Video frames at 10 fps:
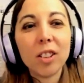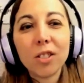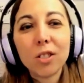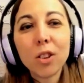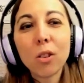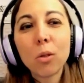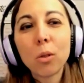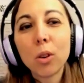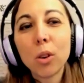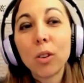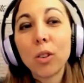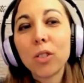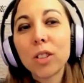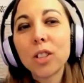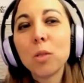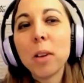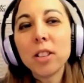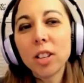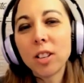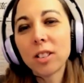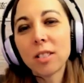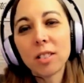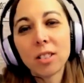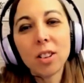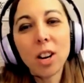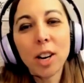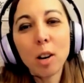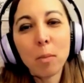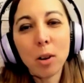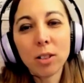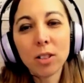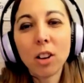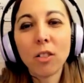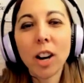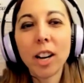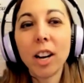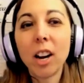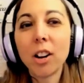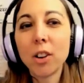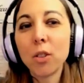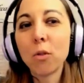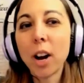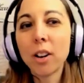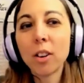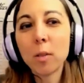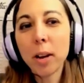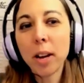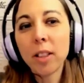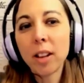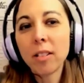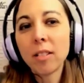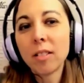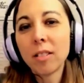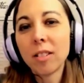So since you mentioned talking about songwriting, are you the writer in the band then?